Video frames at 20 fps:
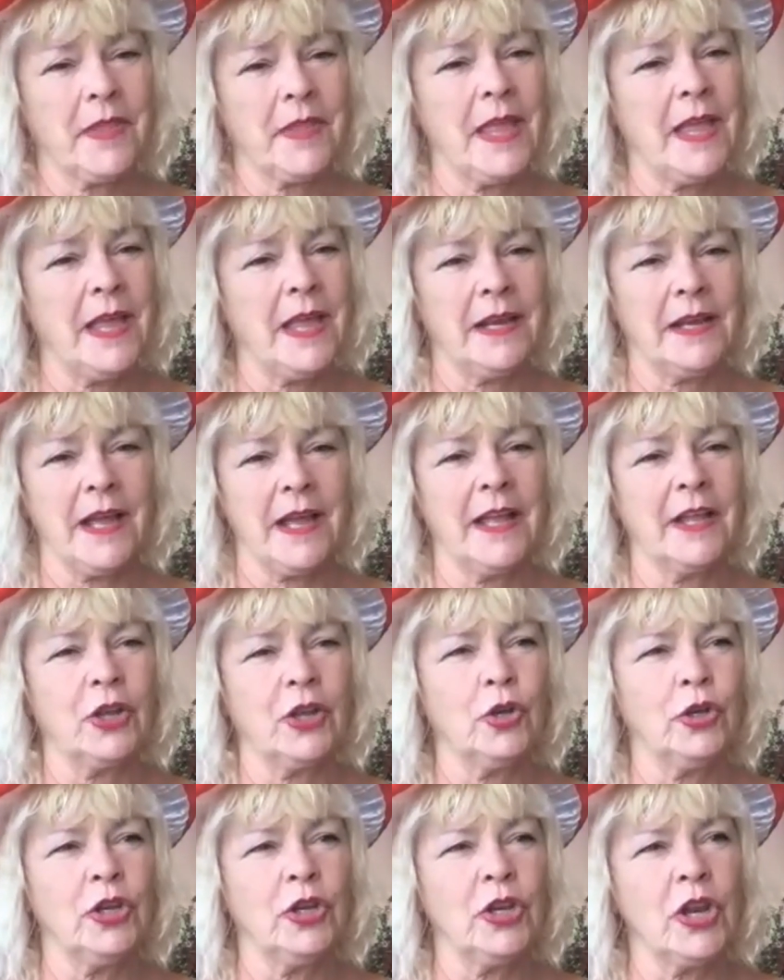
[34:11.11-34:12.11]
And I
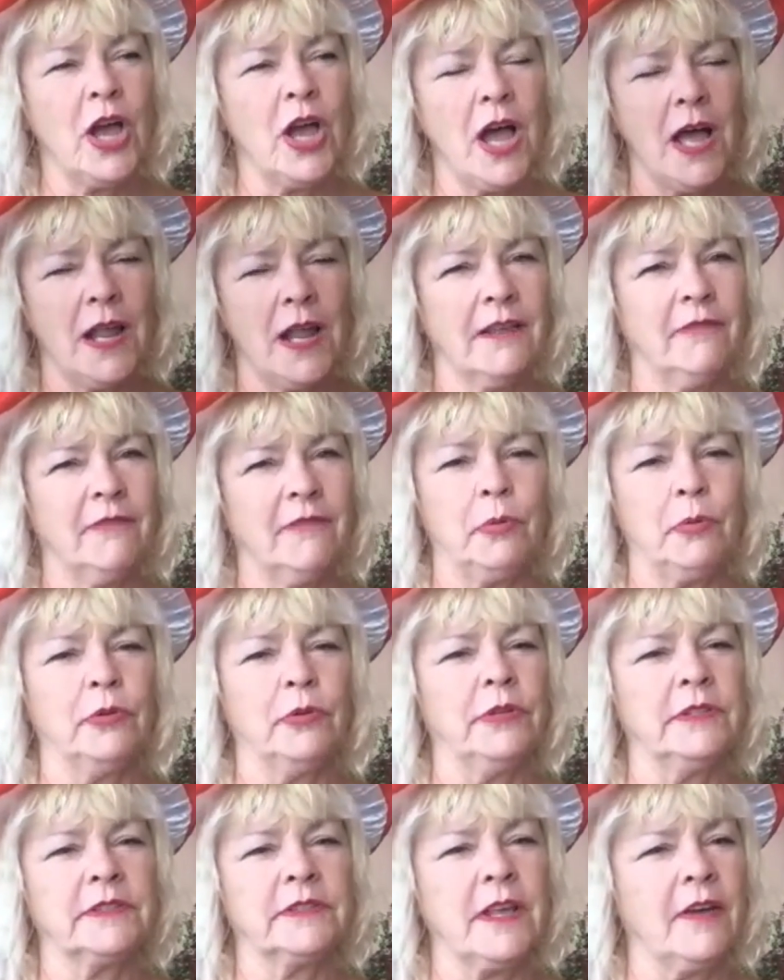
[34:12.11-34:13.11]
could not have
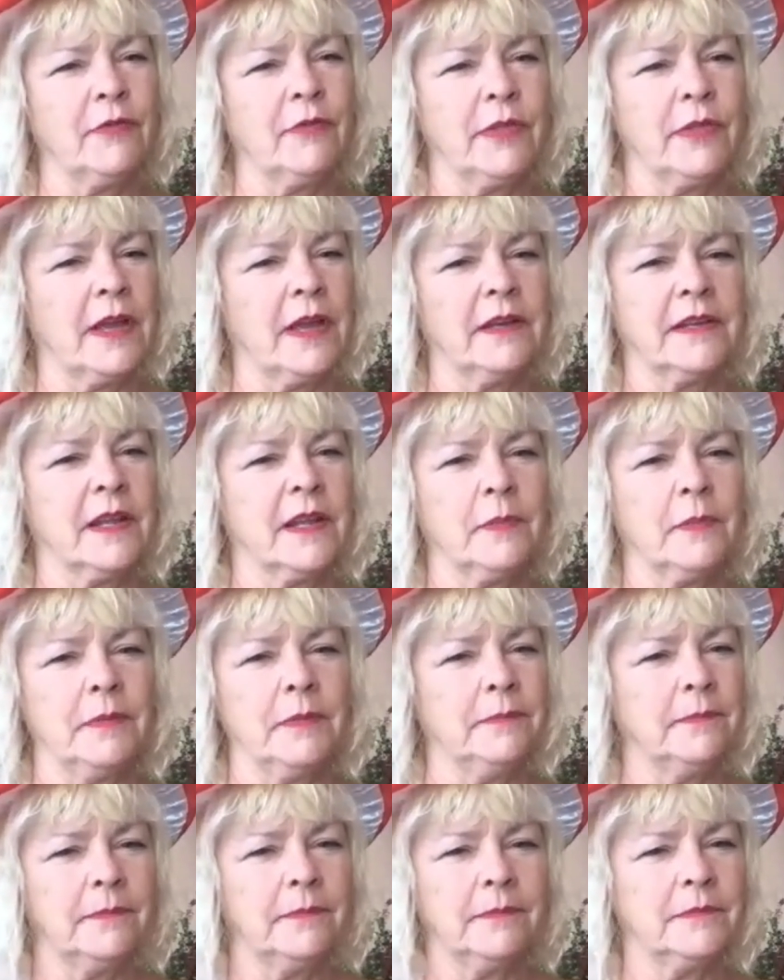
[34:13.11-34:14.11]
pulled this off without Debbie.